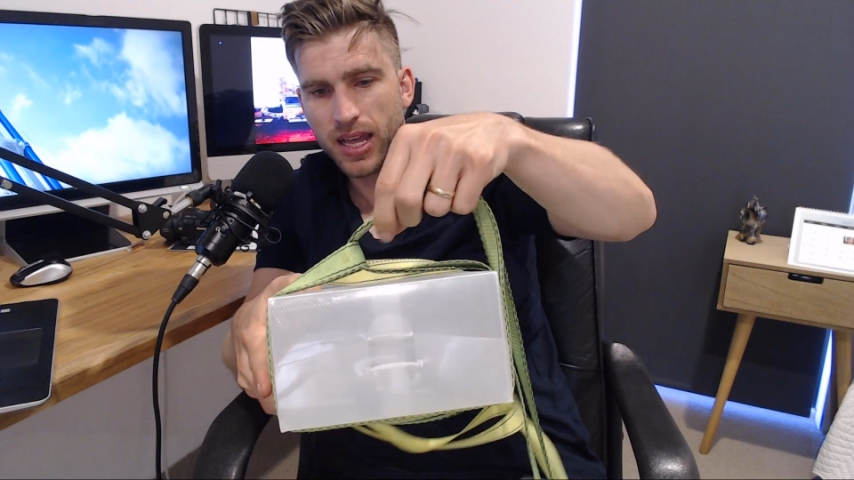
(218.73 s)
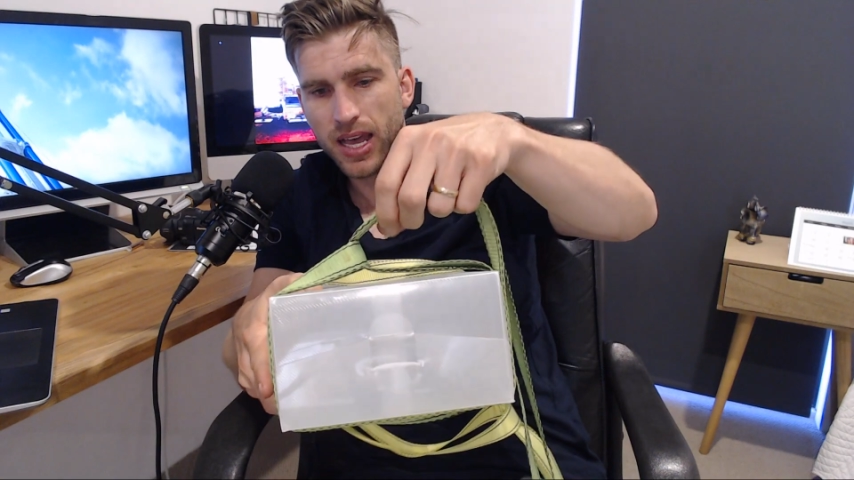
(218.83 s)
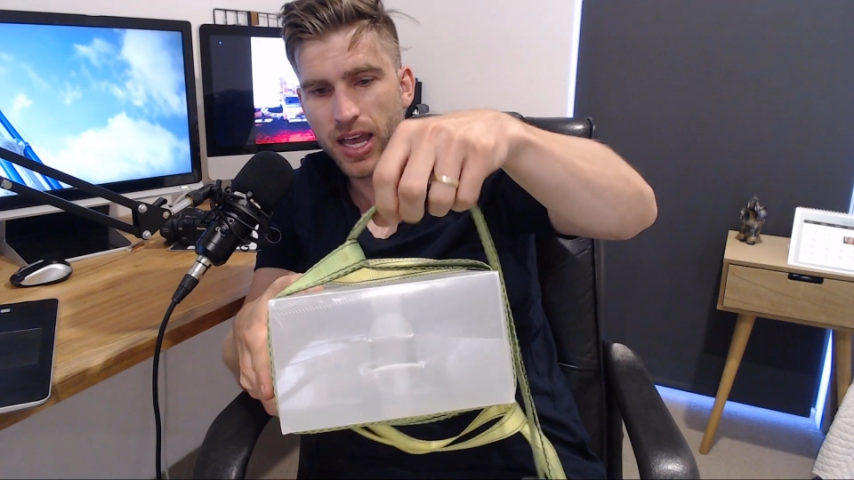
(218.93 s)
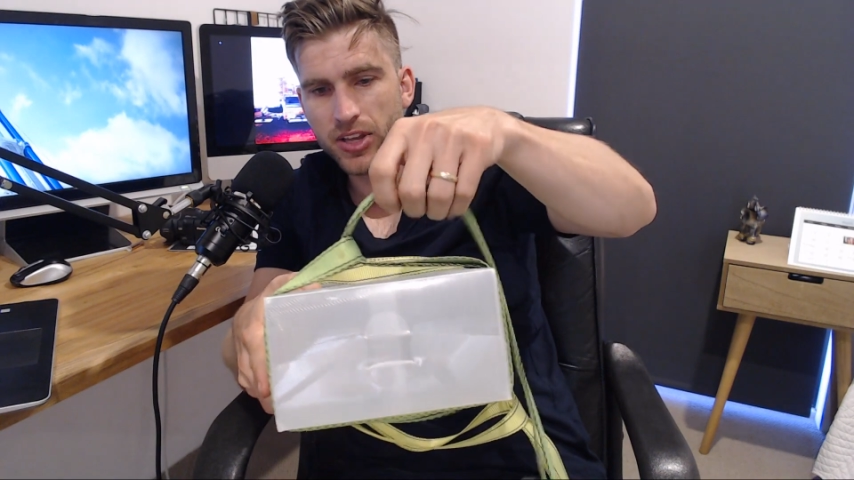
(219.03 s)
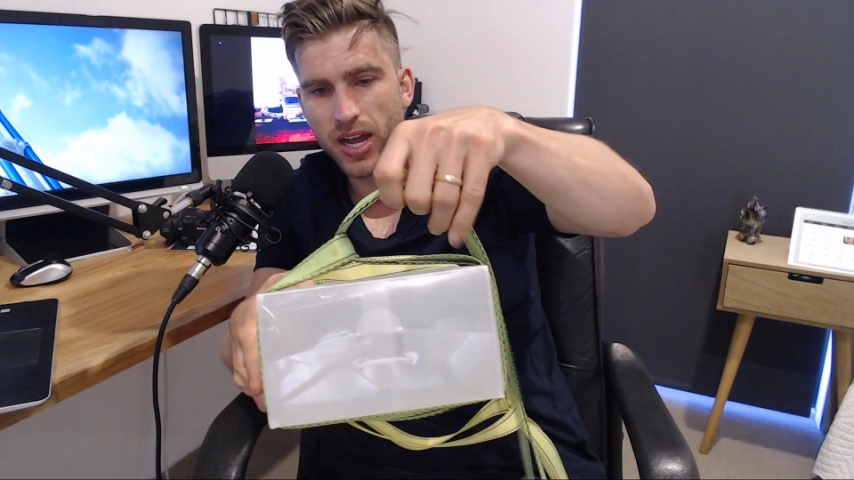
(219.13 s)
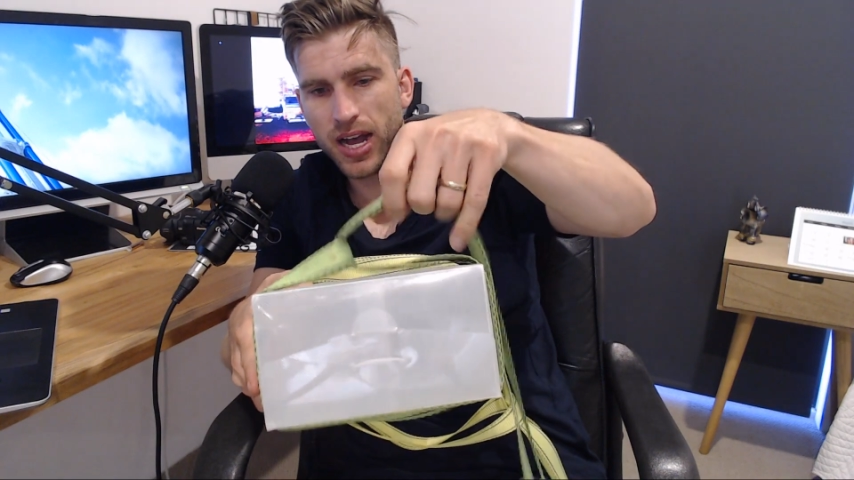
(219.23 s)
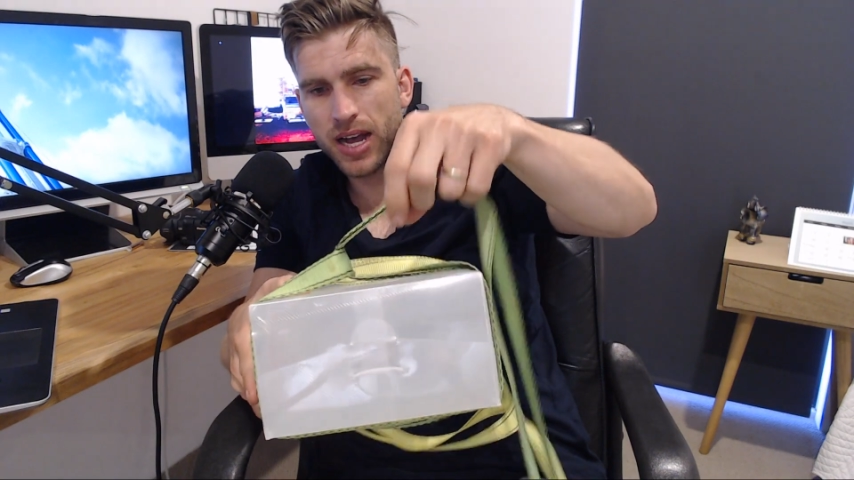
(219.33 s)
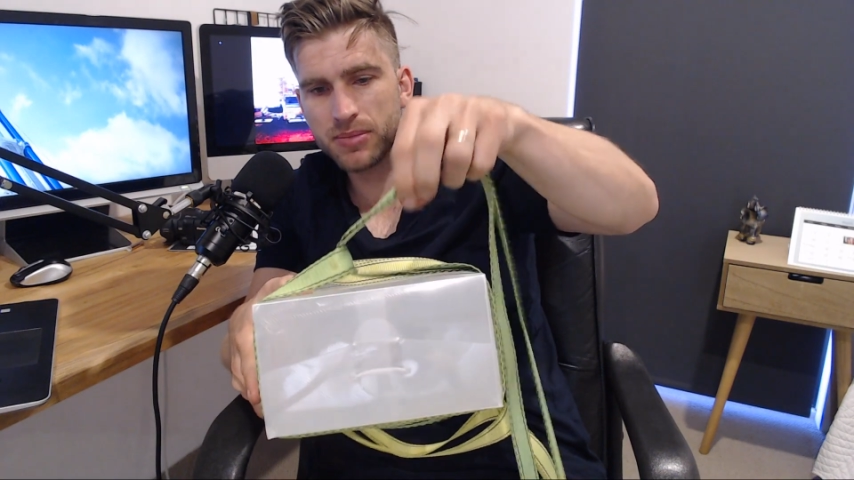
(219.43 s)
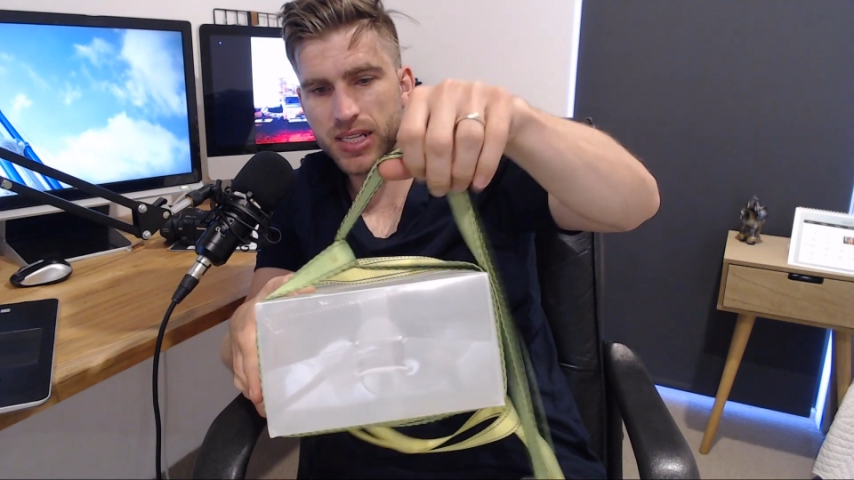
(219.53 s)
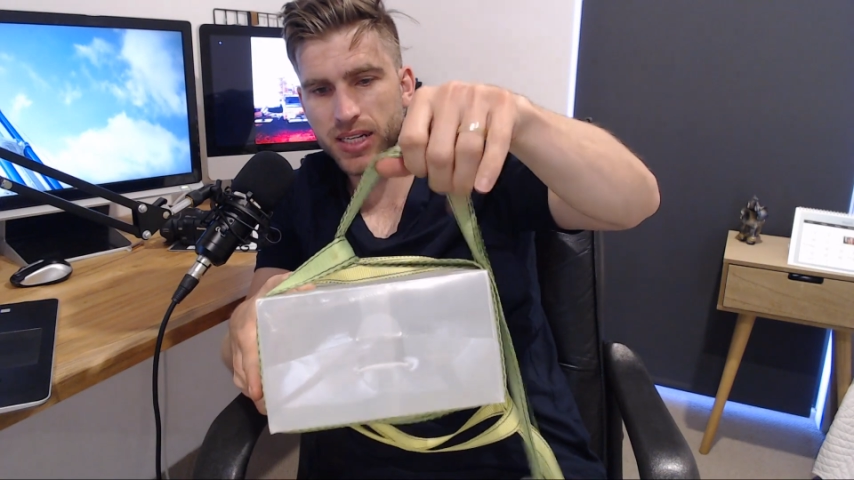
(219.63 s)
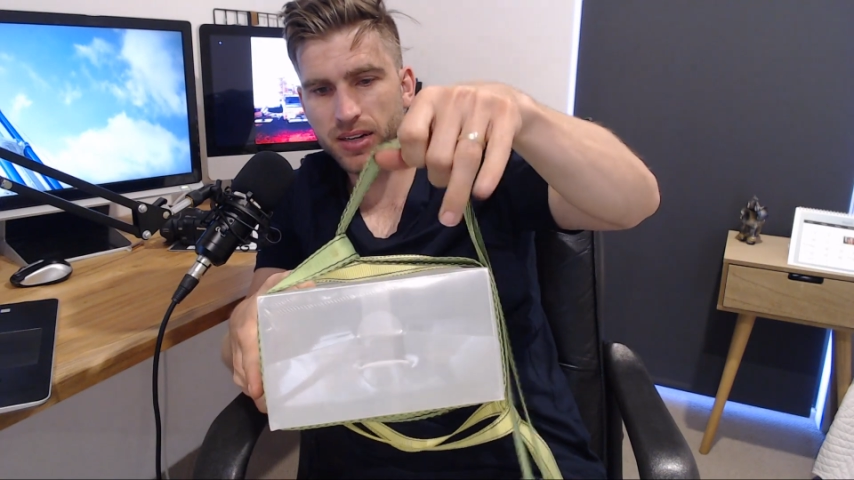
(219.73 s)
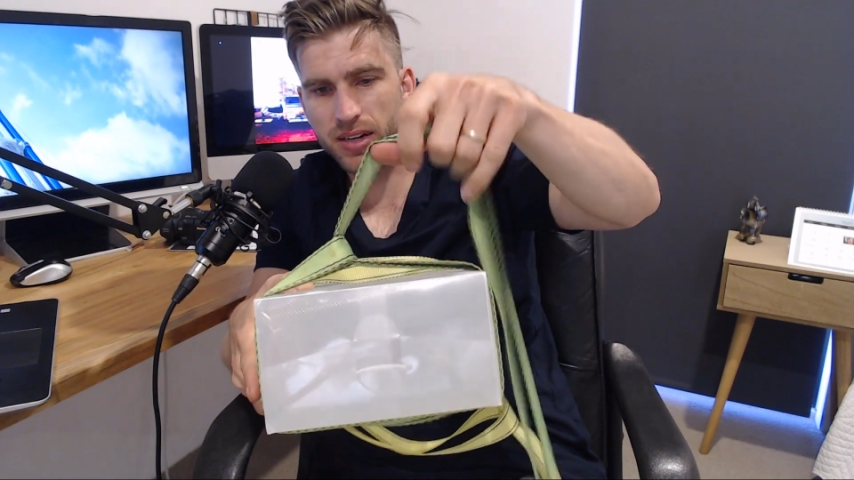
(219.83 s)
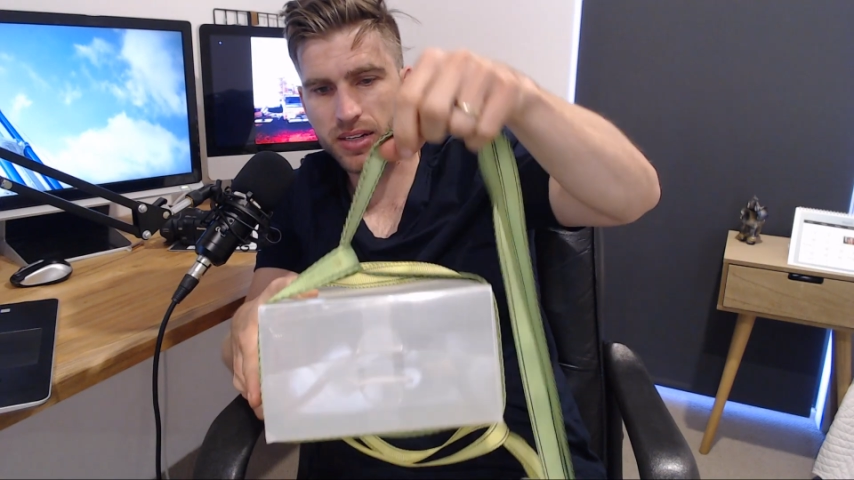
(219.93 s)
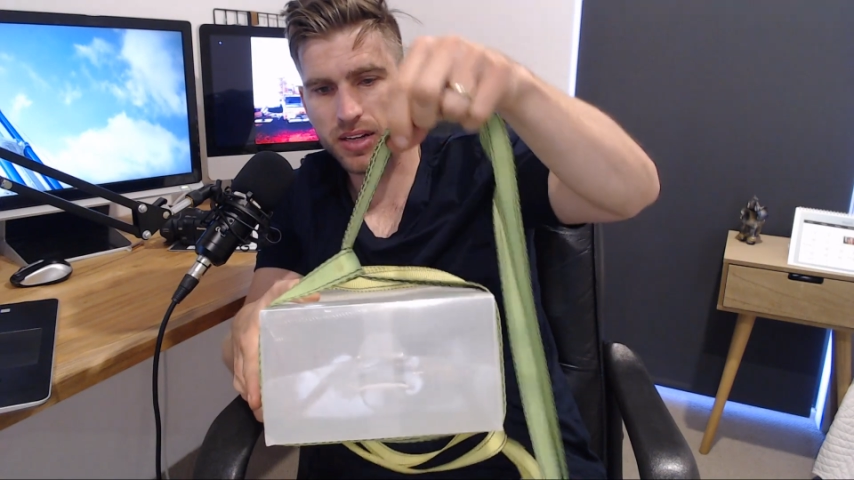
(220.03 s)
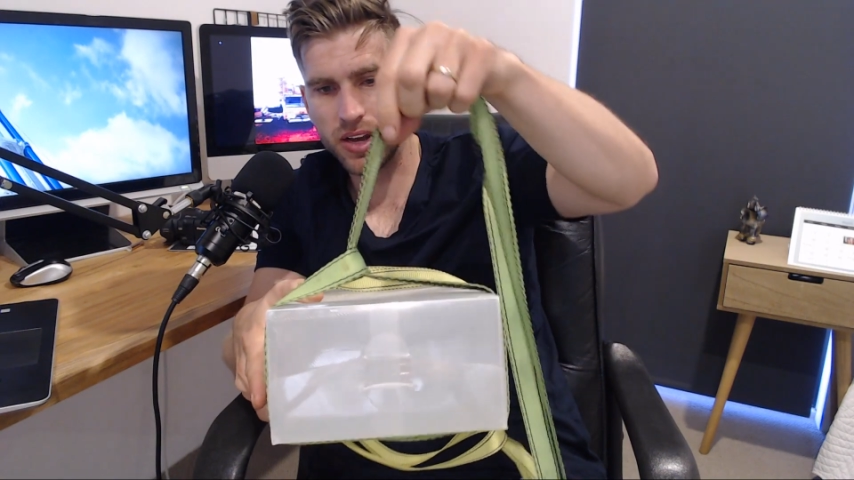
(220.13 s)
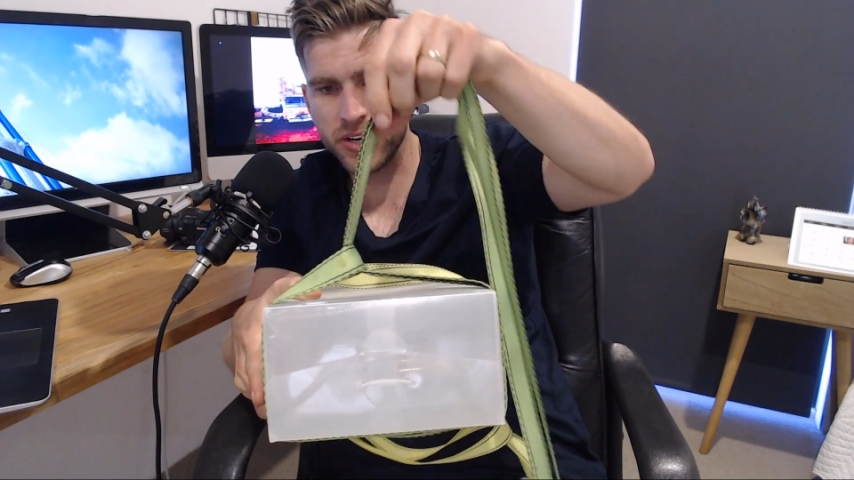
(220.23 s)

And your arms can only